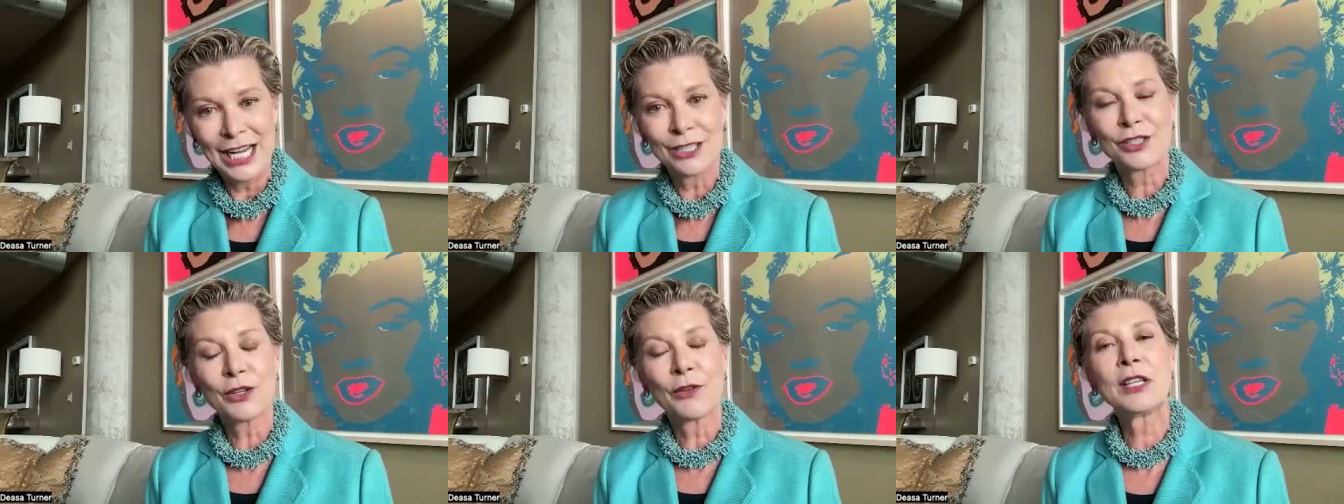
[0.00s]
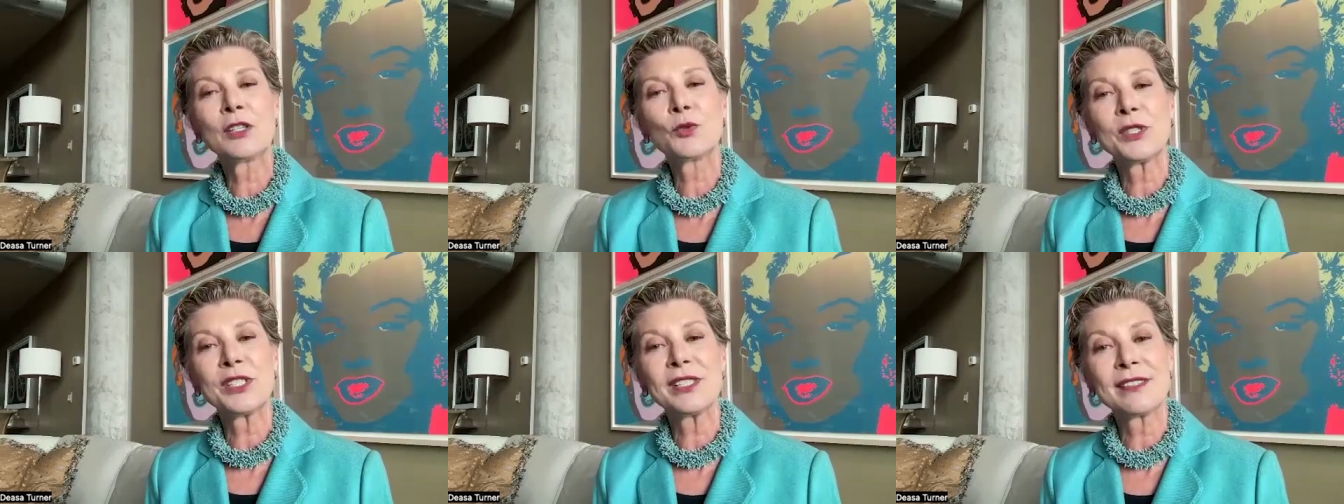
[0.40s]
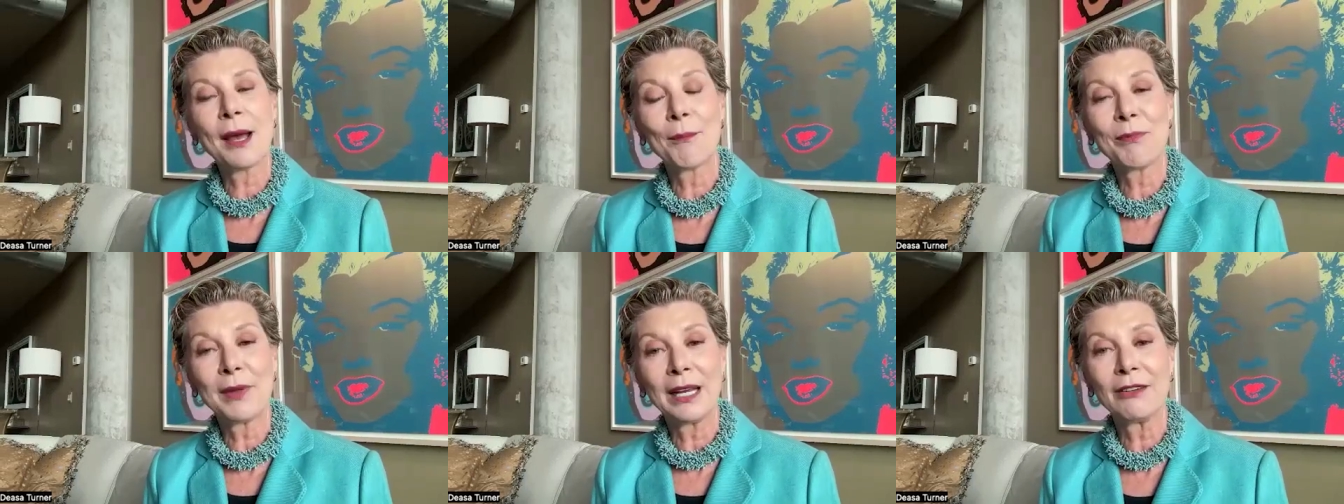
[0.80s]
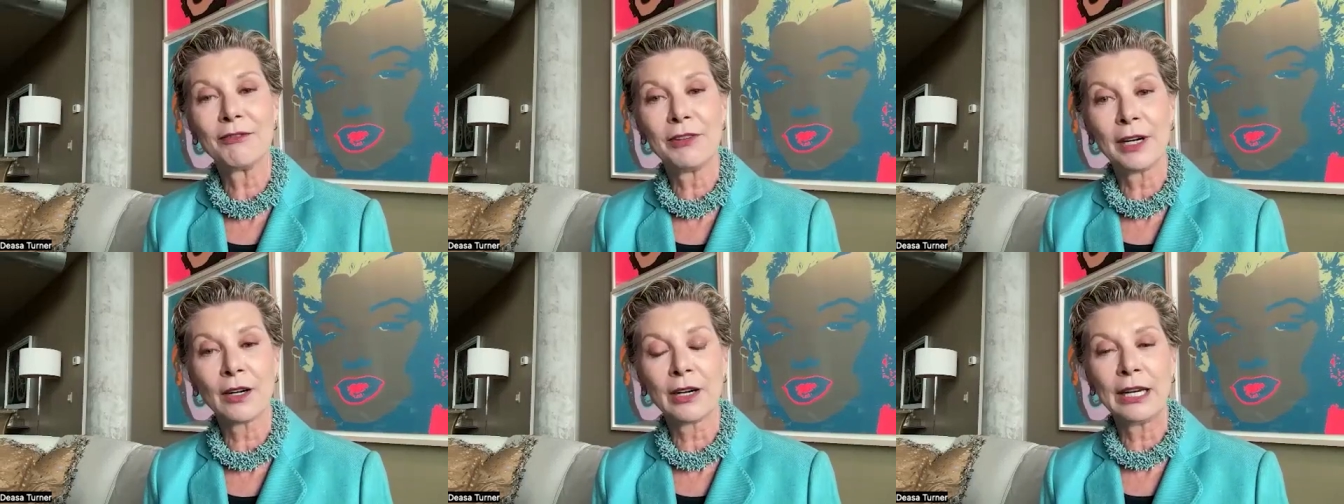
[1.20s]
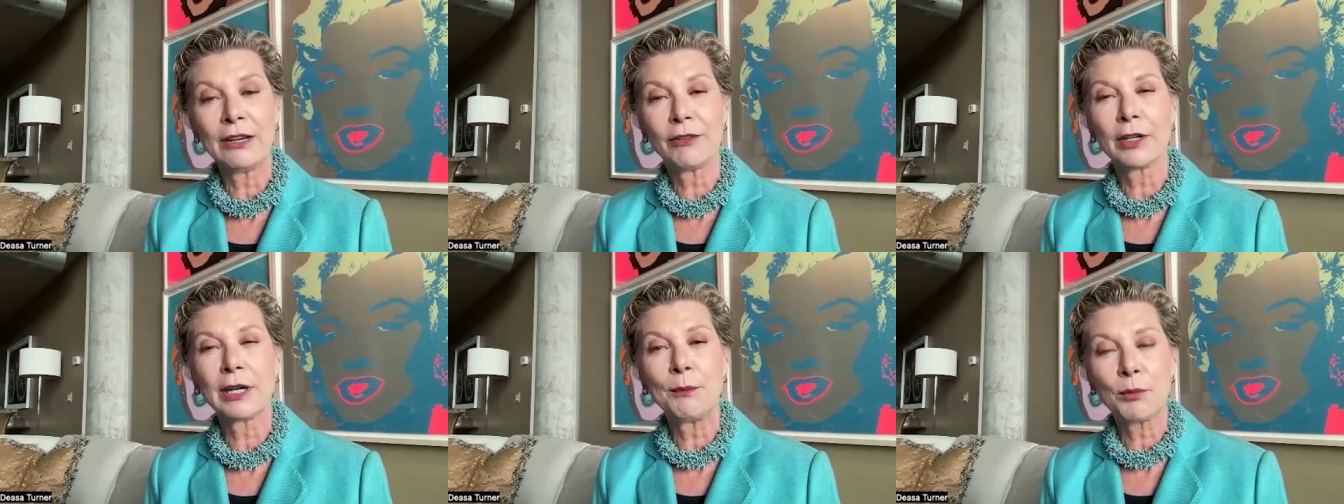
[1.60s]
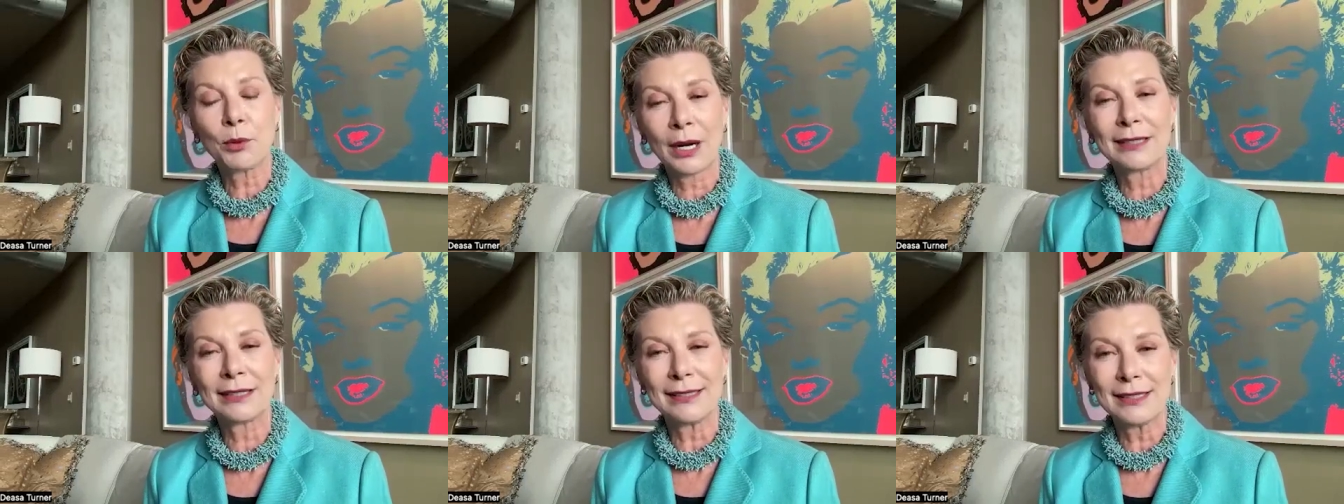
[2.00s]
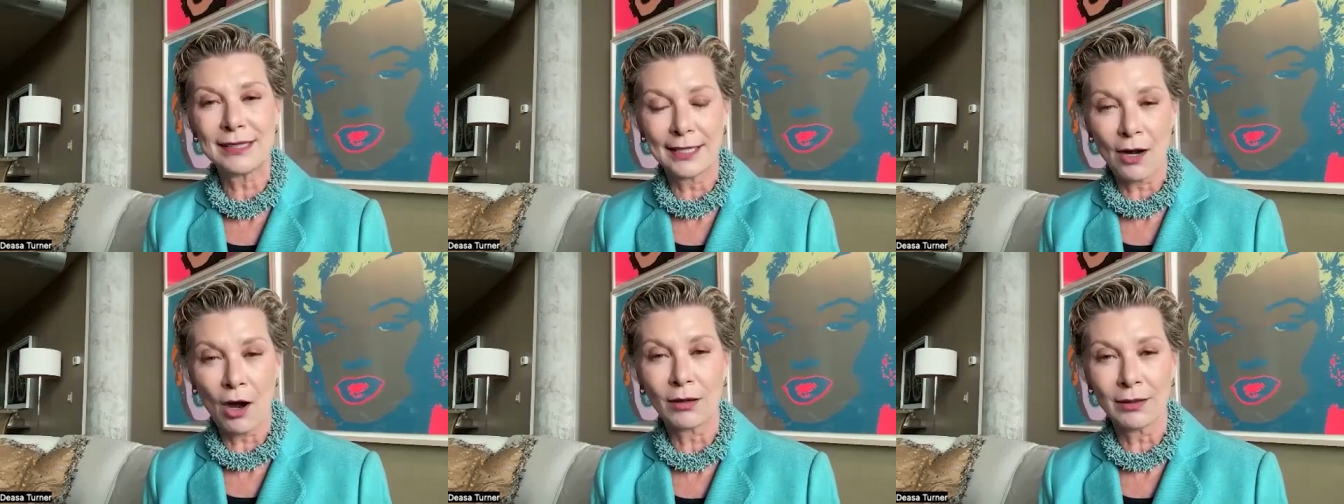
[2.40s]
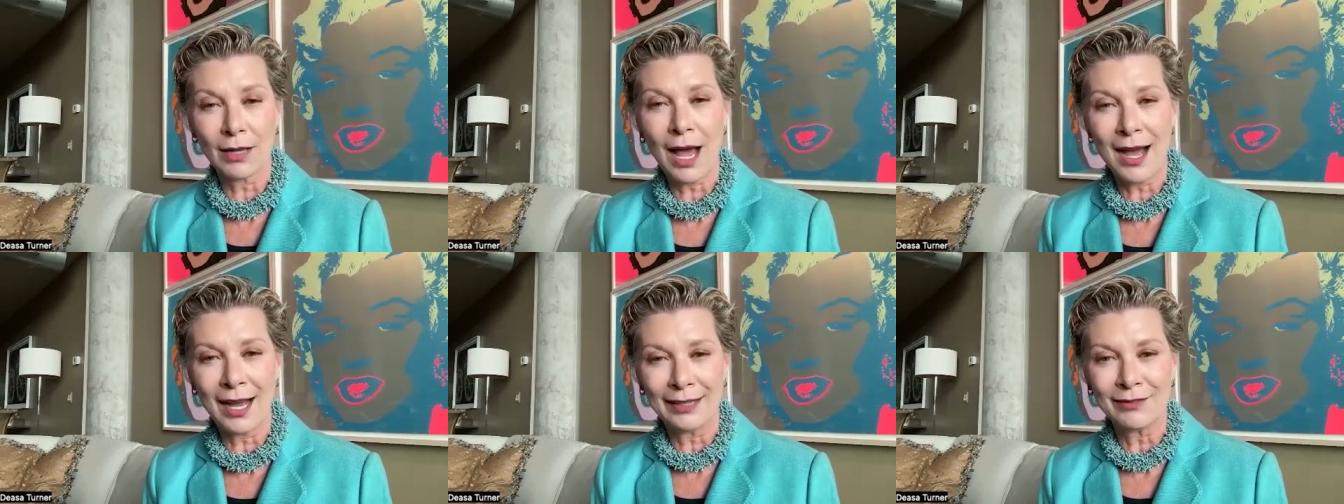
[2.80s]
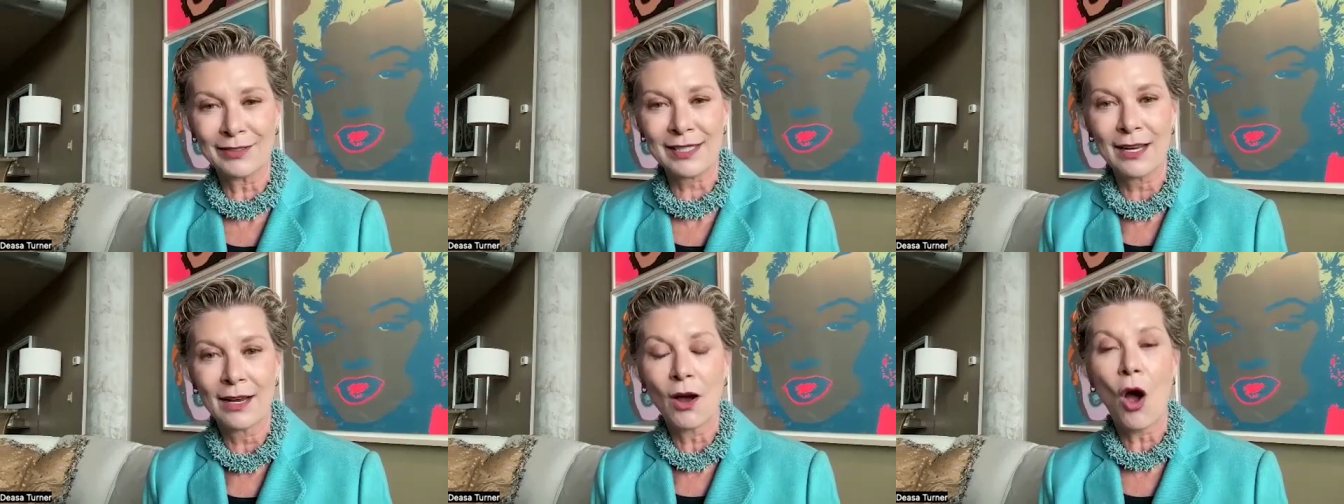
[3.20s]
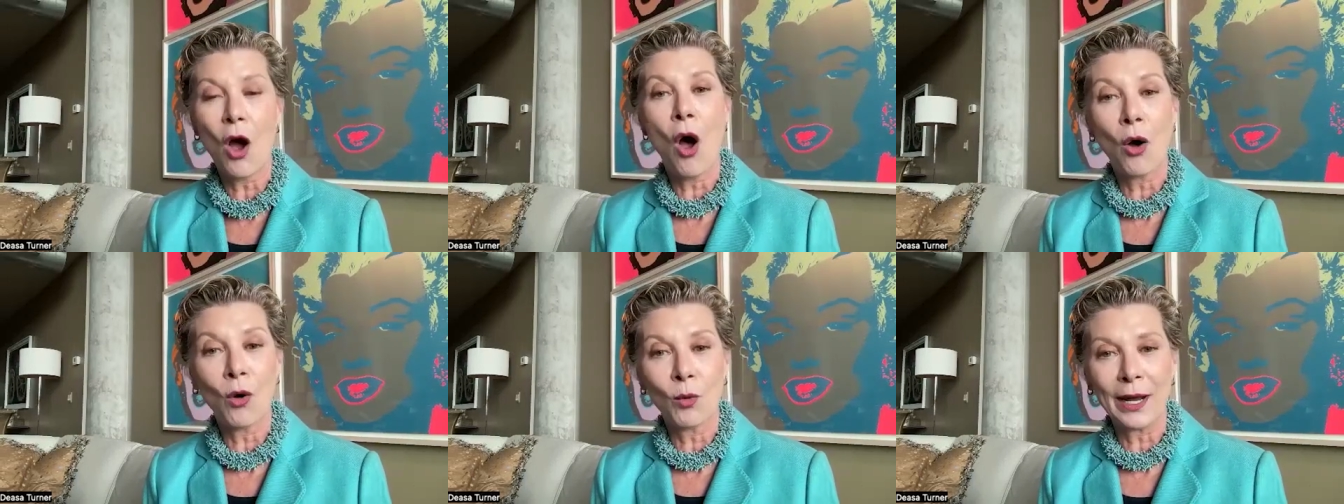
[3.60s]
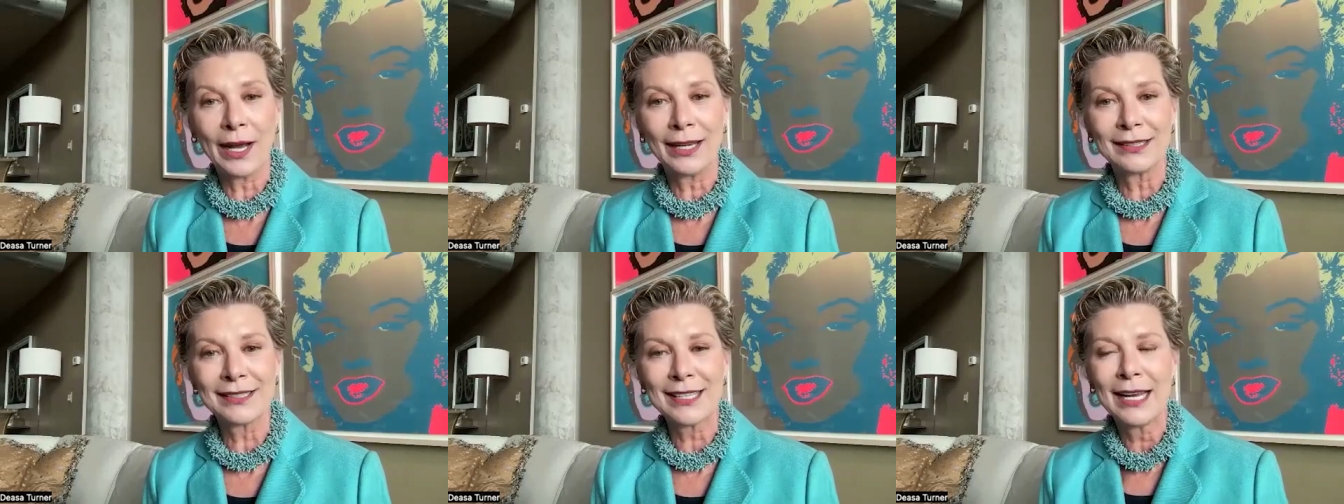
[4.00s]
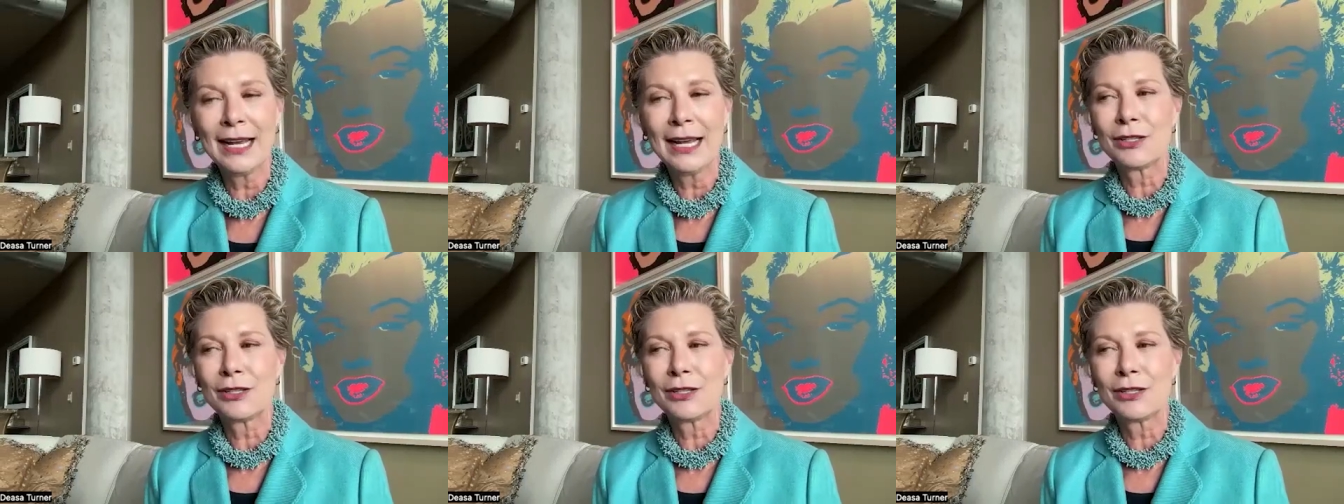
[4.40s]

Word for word: So this was something very, very present in our lives always.